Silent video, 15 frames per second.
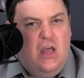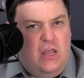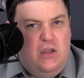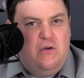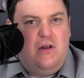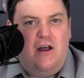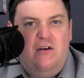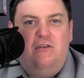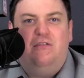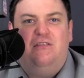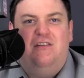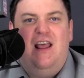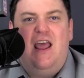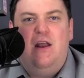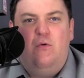you'd
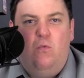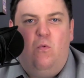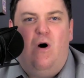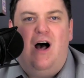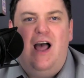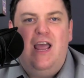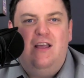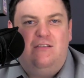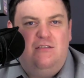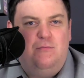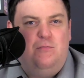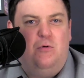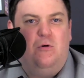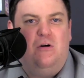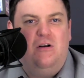understand why it's
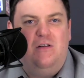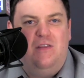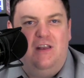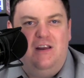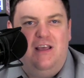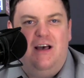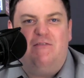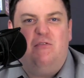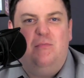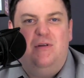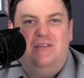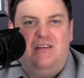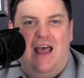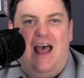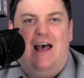important that
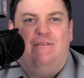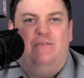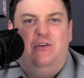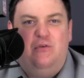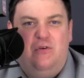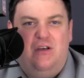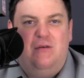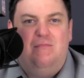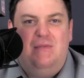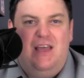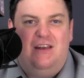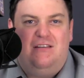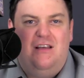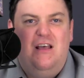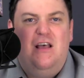governments have to
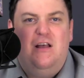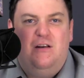commit